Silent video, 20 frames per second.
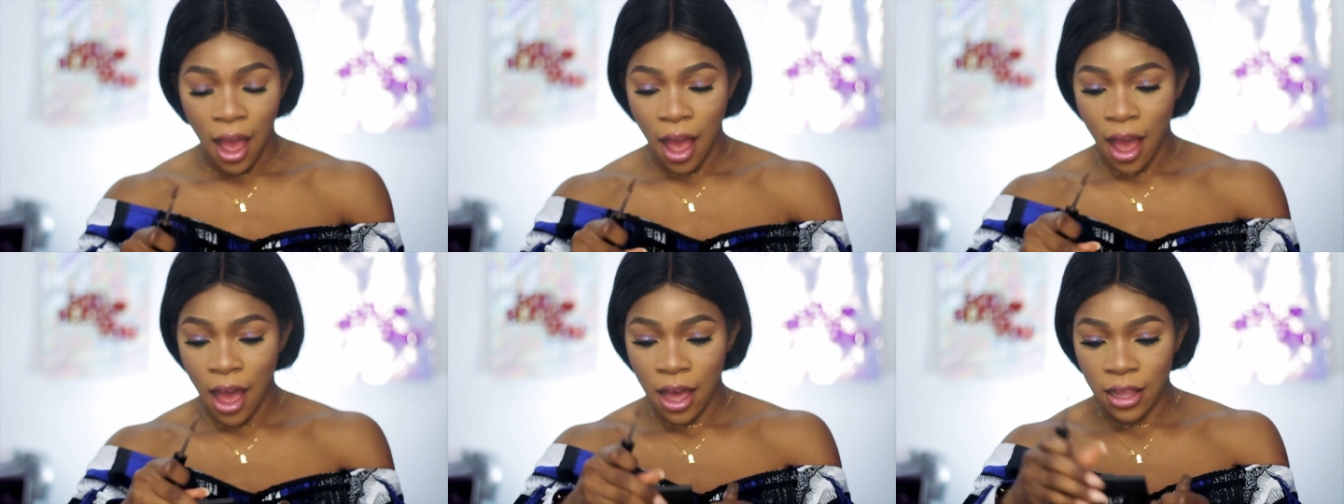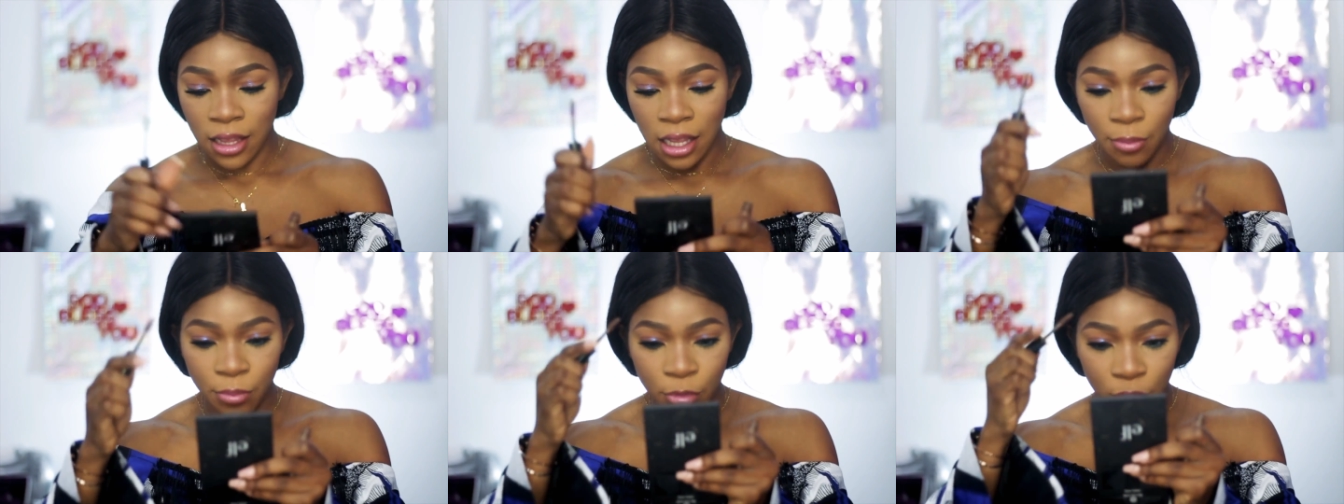
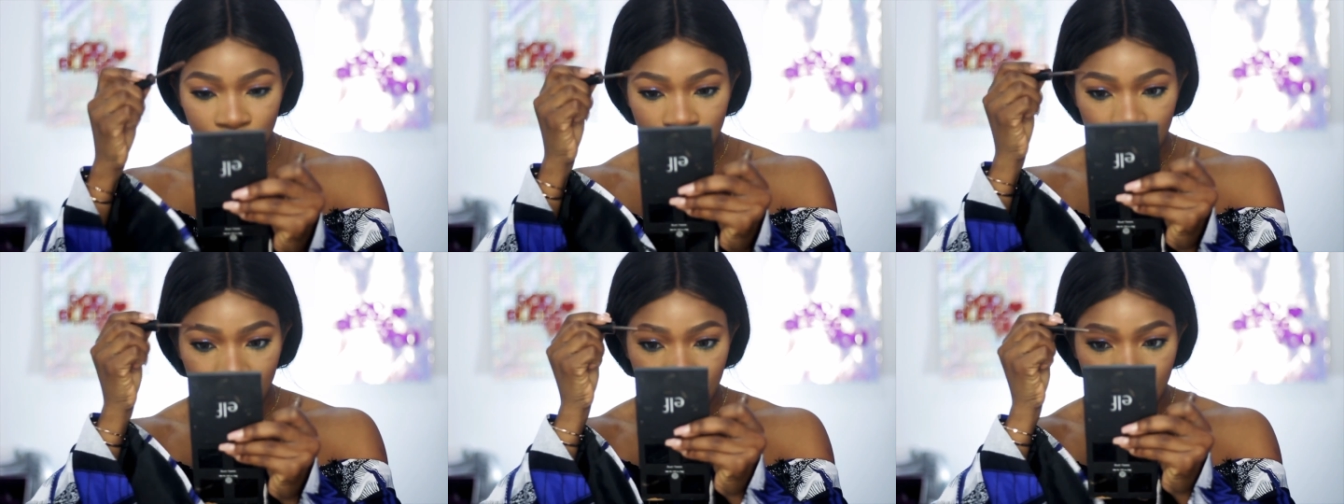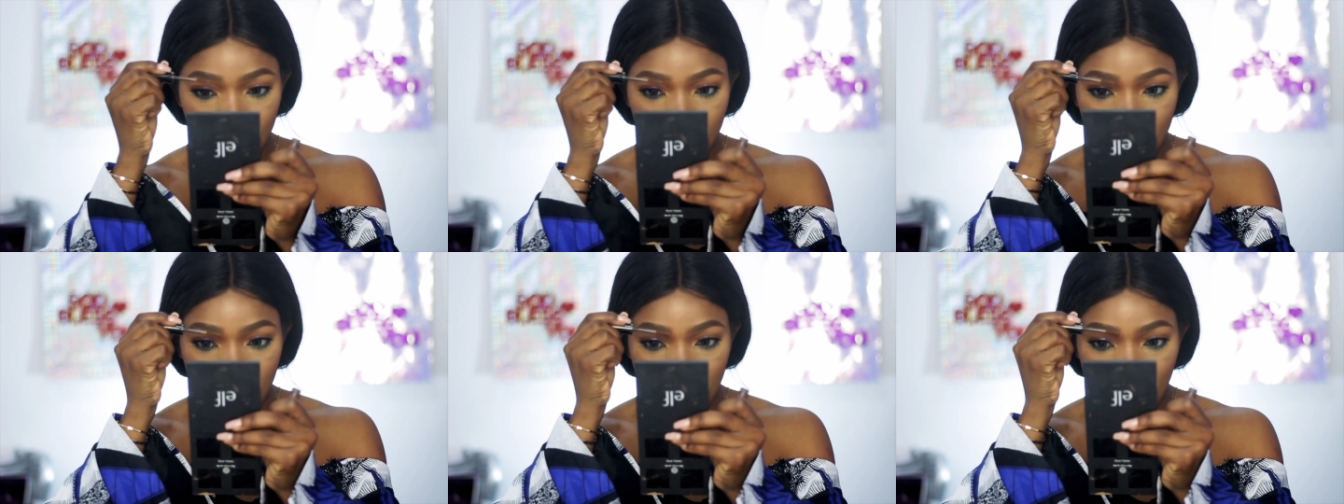and I'm just going
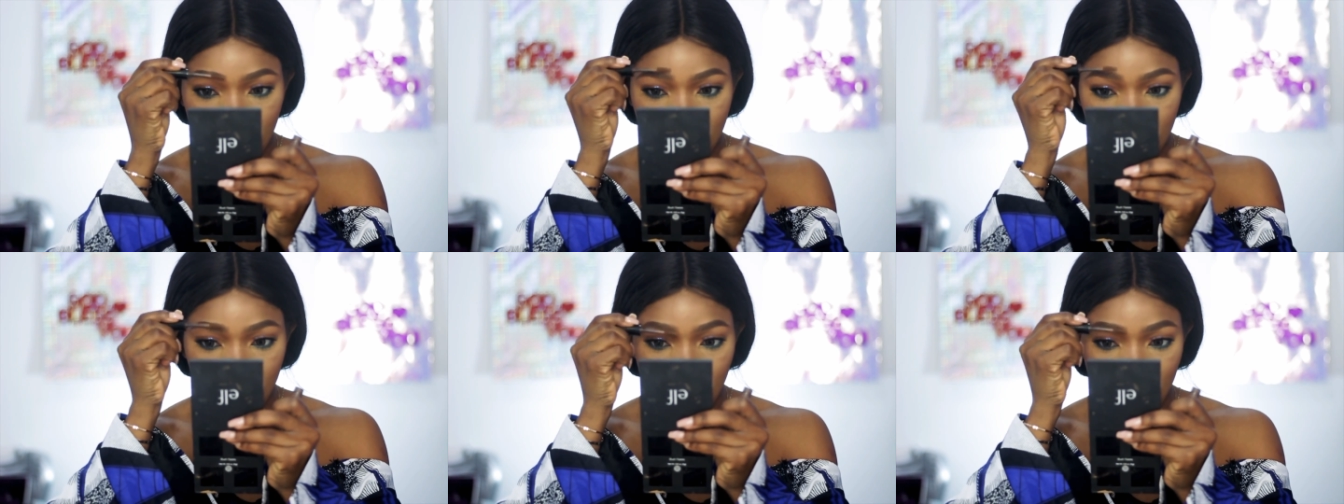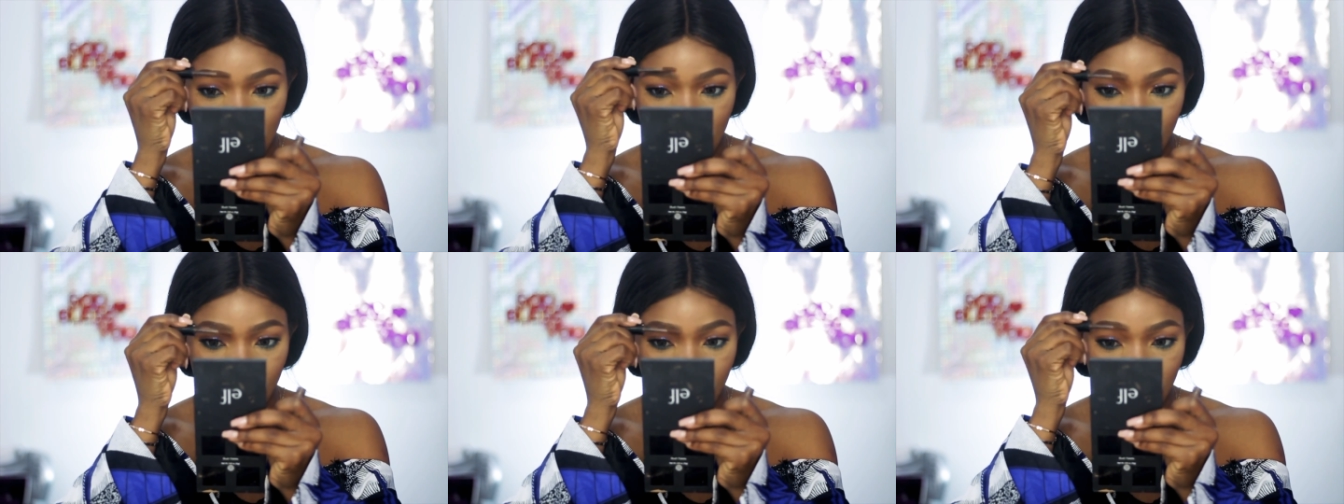to use that to
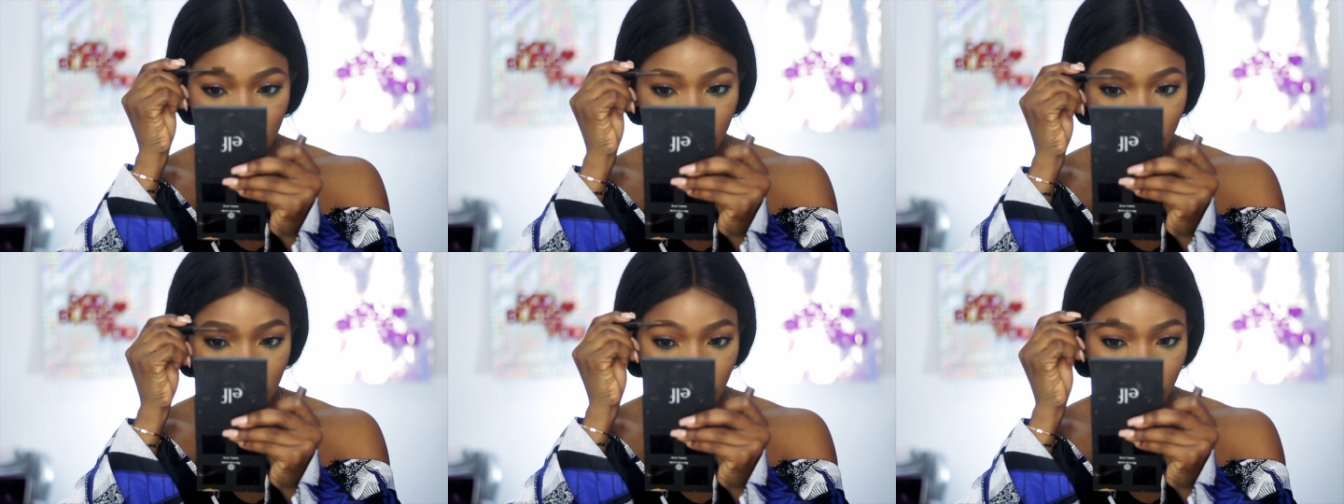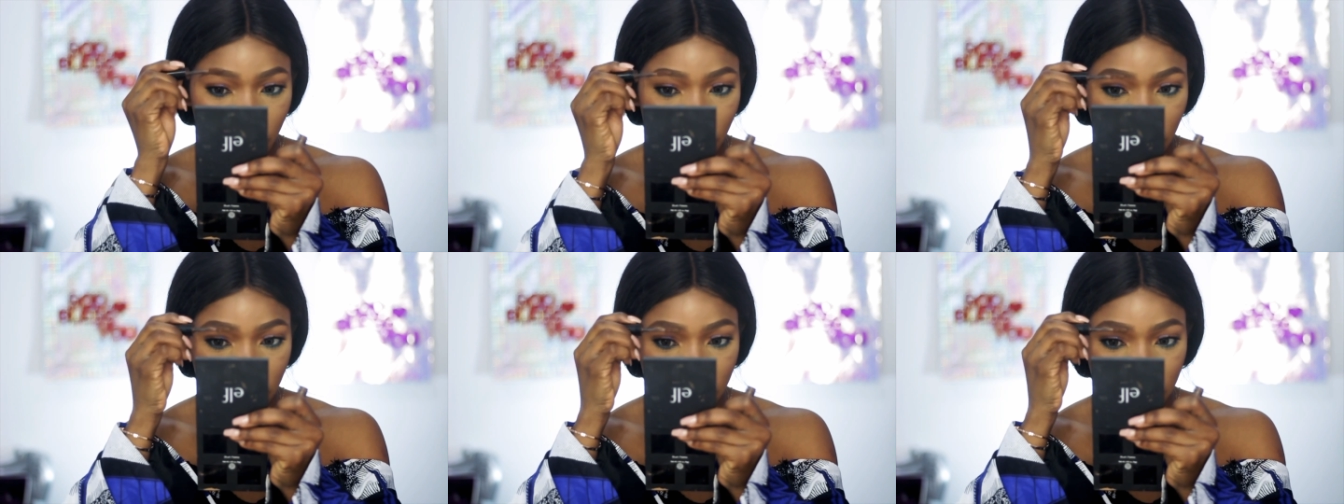quickly brush my
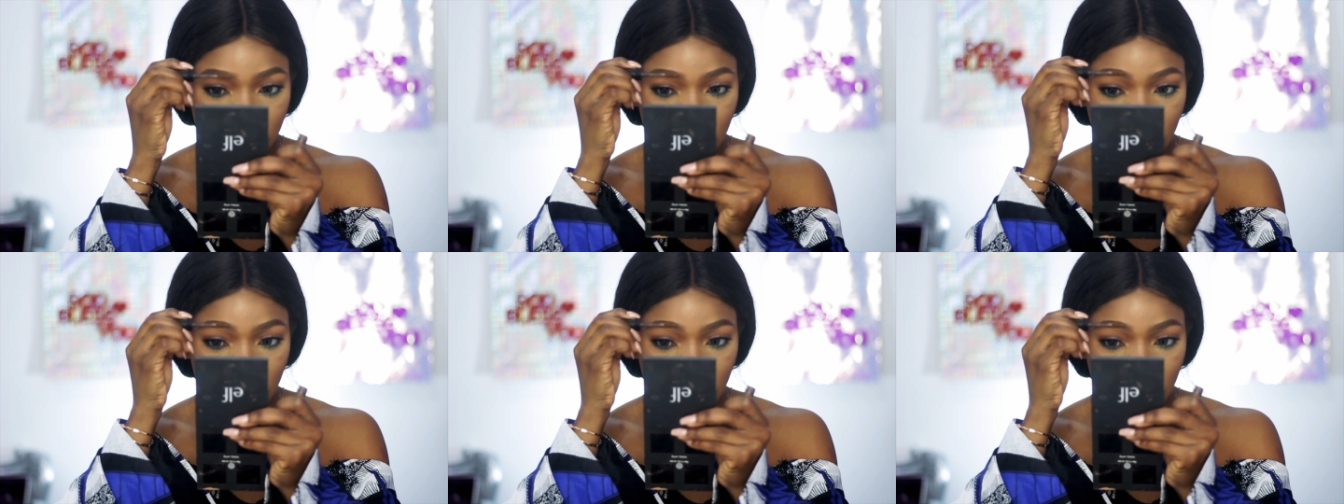brows.